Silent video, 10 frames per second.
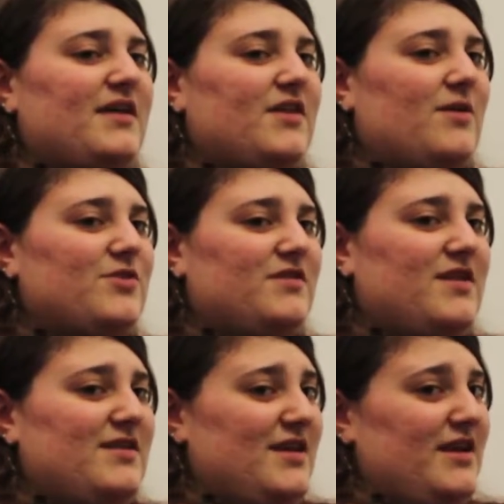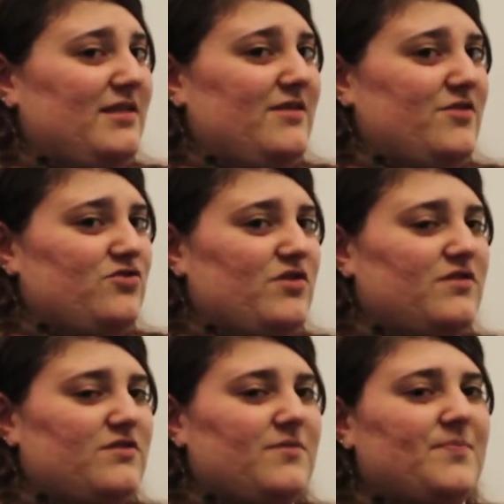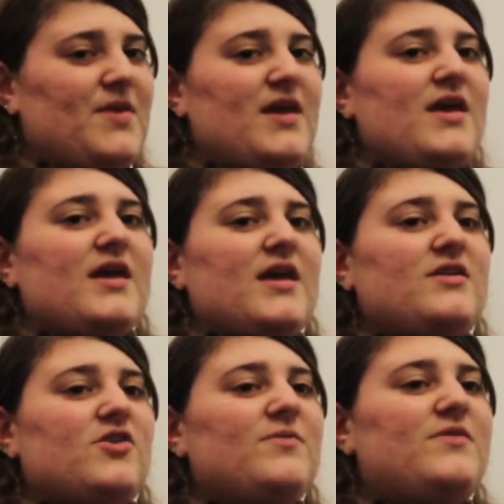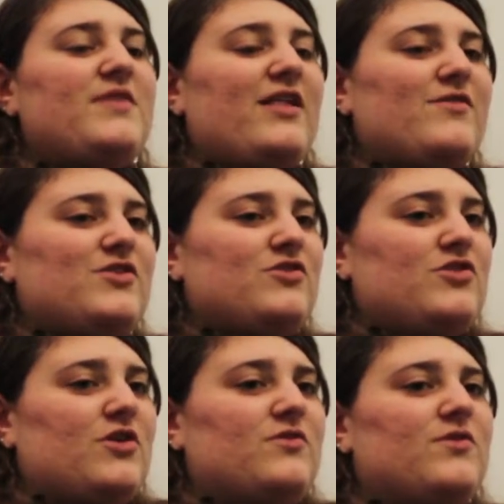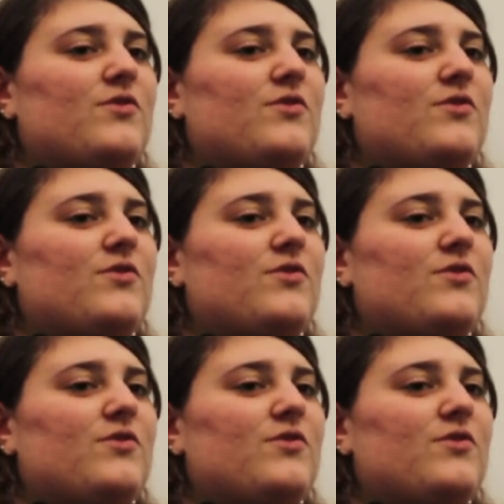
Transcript: sex objects and needing a love interest. In terms of television shows,